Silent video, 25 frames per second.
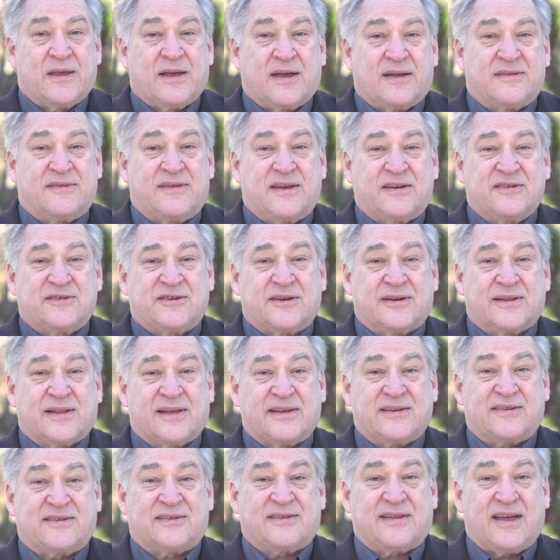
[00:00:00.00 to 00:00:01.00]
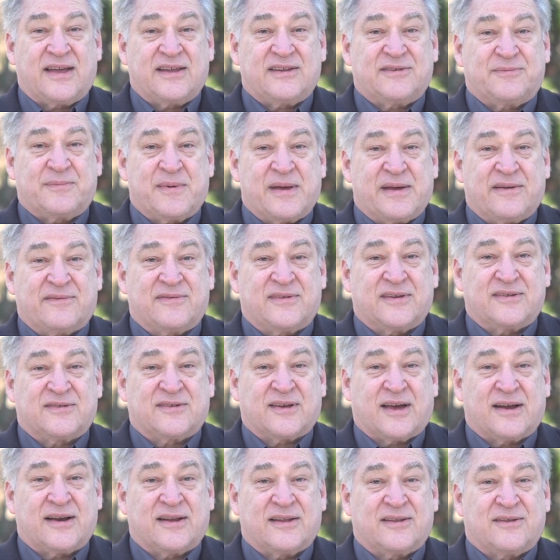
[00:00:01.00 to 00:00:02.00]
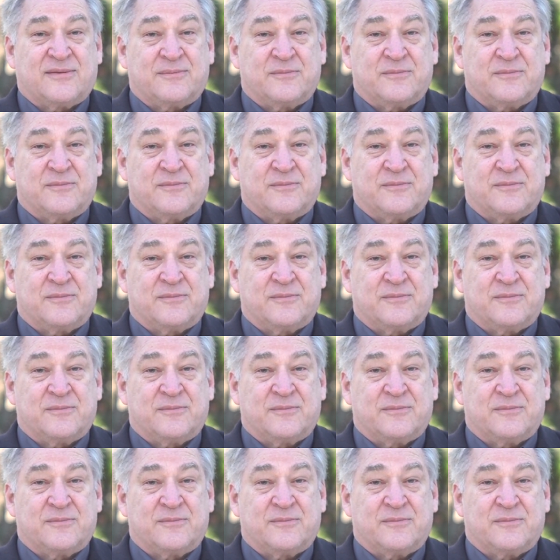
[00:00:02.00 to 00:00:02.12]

Additionally, states may have decided